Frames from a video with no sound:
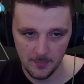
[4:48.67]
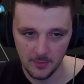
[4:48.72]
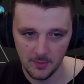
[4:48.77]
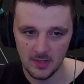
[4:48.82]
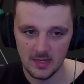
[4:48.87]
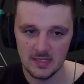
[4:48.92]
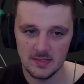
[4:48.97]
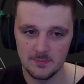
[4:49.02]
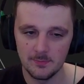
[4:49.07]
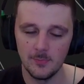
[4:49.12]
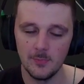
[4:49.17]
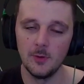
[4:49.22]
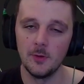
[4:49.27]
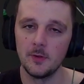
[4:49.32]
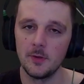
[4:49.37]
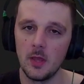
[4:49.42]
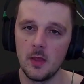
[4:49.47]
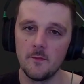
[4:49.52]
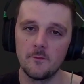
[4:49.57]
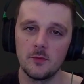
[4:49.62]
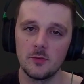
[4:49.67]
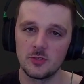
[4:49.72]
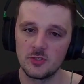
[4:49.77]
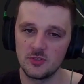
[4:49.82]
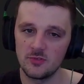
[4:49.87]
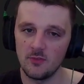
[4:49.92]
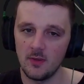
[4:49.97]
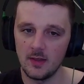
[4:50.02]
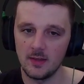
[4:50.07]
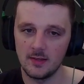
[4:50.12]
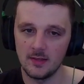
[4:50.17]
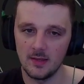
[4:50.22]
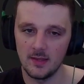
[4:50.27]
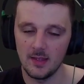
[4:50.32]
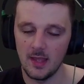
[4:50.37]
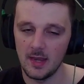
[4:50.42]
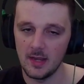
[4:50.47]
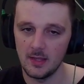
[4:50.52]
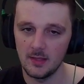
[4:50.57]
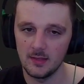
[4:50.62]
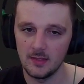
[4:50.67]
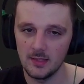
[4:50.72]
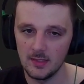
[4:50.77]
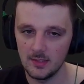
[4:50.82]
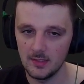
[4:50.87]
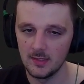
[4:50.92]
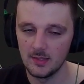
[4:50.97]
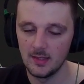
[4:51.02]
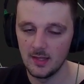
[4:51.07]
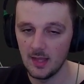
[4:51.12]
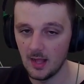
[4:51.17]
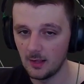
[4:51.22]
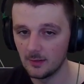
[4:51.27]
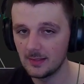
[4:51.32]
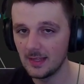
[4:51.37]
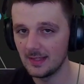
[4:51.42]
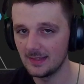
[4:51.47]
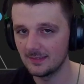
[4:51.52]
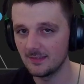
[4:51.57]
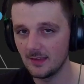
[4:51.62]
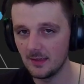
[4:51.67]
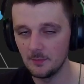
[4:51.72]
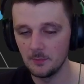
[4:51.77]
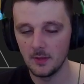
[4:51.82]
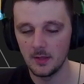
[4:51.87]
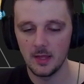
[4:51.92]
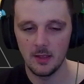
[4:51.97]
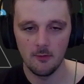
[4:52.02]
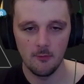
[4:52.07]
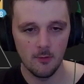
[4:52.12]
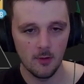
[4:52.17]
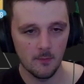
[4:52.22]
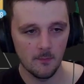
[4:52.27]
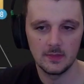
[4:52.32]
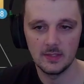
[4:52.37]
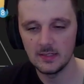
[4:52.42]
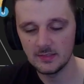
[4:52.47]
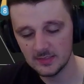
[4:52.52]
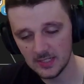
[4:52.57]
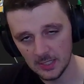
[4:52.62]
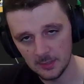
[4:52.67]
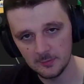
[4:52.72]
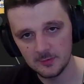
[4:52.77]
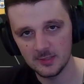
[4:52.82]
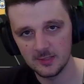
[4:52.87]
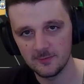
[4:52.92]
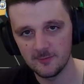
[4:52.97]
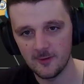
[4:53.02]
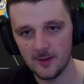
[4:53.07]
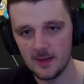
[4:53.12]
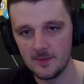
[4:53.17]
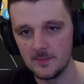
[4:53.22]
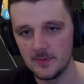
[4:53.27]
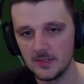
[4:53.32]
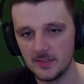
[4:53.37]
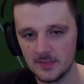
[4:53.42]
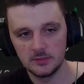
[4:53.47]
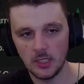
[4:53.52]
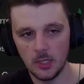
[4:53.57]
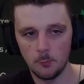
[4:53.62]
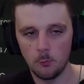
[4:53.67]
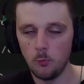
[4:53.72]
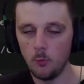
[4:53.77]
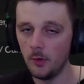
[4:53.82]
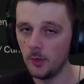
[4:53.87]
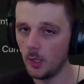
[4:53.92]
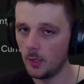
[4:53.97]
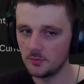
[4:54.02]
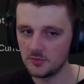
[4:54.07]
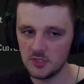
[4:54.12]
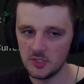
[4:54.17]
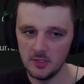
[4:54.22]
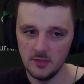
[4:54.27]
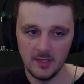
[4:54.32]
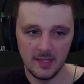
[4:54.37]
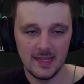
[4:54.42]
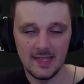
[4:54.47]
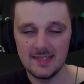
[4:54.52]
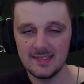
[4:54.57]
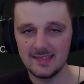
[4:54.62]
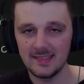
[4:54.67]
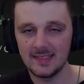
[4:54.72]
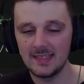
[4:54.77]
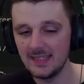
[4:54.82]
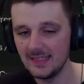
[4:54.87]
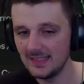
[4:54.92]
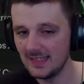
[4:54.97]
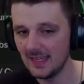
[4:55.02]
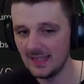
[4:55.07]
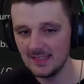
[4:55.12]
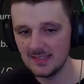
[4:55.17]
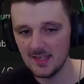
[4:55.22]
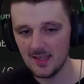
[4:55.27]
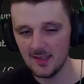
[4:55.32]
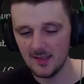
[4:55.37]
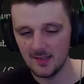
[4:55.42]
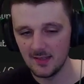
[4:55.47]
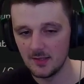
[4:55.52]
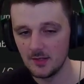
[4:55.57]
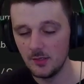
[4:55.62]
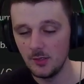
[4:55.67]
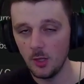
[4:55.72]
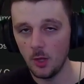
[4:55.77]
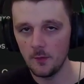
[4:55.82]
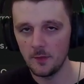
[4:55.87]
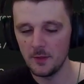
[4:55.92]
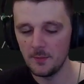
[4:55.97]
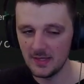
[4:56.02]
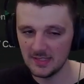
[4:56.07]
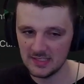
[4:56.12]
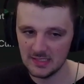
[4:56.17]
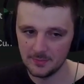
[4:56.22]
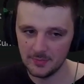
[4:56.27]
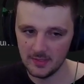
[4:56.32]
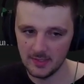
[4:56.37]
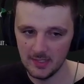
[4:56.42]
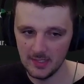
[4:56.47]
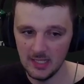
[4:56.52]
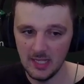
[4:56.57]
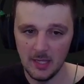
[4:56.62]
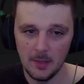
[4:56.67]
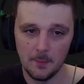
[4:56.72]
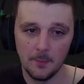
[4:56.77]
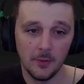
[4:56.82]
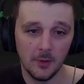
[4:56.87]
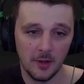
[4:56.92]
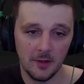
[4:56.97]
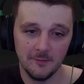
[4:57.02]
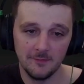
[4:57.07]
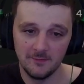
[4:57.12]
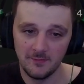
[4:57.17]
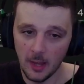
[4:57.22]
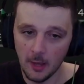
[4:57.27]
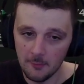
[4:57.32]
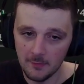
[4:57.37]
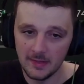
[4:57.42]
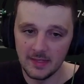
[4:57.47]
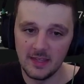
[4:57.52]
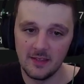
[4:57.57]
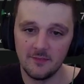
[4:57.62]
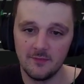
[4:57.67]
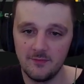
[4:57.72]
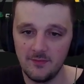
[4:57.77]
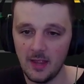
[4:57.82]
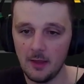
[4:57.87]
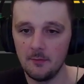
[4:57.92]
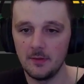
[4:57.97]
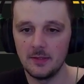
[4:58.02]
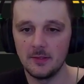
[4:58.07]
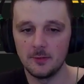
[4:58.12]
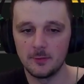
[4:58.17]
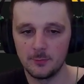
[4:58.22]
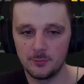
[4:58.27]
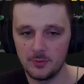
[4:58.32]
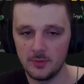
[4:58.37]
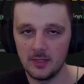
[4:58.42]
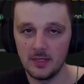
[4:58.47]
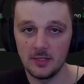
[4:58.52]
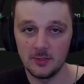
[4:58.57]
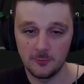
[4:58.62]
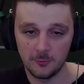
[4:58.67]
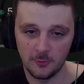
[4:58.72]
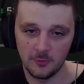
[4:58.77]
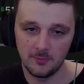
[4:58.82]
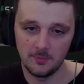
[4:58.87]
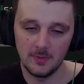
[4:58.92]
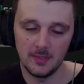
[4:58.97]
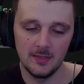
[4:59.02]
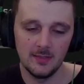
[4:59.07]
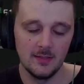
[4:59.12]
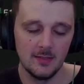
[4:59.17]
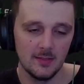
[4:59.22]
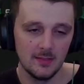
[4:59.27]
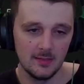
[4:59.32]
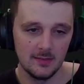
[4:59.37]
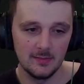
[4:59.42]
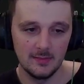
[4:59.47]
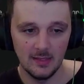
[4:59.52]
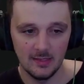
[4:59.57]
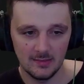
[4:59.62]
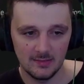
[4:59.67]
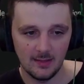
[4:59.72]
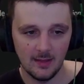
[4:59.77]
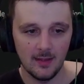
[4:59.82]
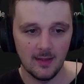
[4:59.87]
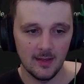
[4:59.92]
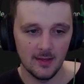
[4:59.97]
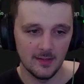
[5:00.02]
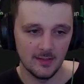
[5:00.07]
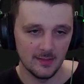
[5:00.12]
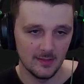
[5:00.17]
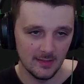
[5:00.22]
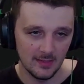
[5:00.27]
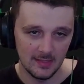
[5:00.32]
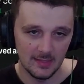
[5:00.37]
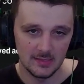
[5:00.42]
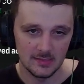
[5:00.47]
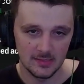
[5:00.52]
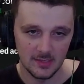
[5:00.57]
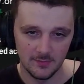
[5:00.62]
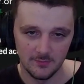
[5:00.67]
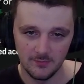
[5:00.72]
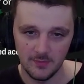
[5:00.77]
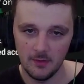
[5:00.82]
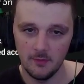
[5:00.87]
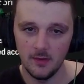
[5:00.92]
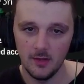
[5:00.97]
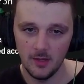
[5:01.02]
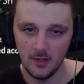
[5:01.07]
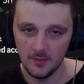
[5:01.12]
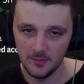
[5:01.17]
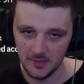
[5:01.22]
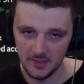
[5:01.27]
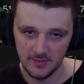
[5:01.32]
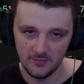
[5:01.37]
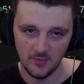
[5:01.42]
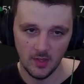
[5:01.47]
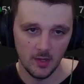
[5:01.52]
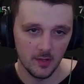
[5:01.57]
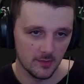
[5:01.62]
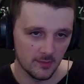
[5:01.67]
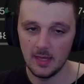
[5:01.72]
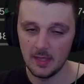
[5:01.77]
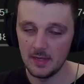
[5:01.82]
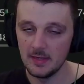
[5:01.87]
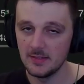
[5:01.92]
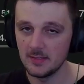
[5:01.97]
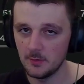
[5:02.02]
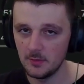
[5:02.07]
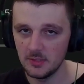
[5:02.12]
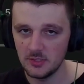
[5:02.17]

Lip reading: but he's more known for a striker, and I'll get to him later on. Let's go to the right mid. So one option is Chiesa, not the meta player, but a very, very good player. Trust me. This guy is very hard to defend. And he's only